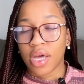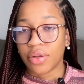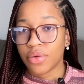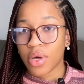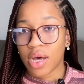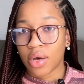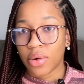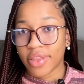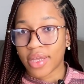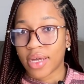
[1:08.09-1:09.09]
I don't know how
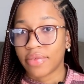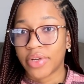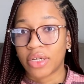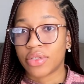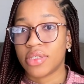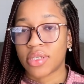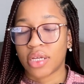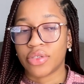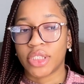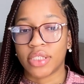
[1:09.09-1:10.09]
other faculties
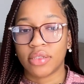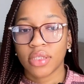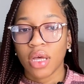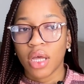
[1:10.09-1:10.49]
handle it.